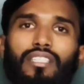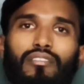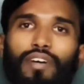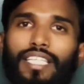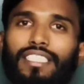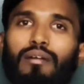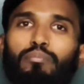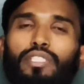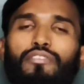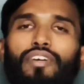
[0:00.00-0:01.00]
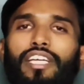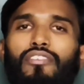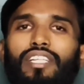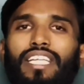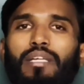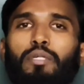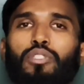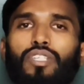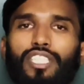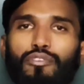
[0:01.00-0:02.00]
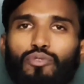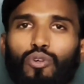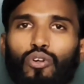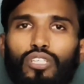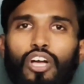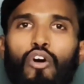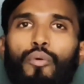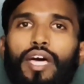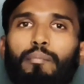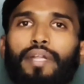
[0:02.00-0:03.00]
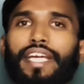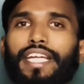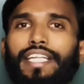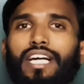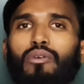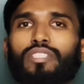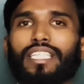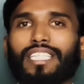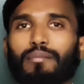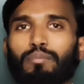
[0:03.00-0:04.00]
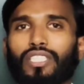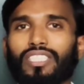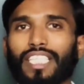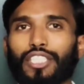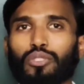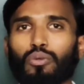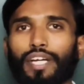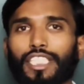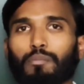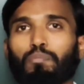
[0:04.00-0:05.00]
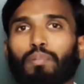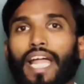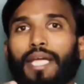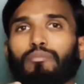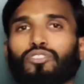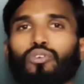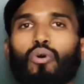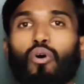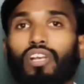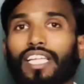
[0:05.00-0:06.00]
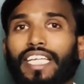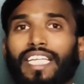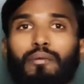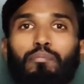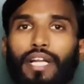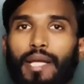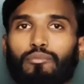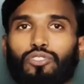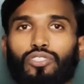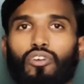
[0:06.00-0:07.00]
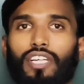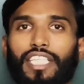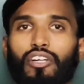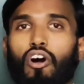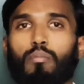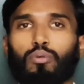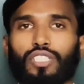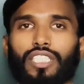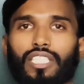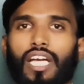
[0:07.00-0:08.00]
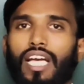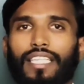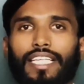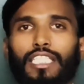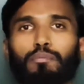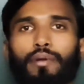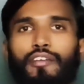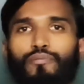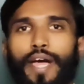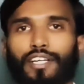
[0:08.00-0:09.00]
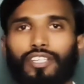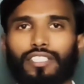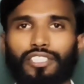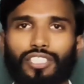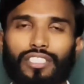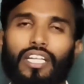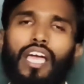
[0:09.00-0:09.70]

For example, if I given a number 24, we are breaking down that numbers into its primes, only primes, not in composite. That is prime factorization.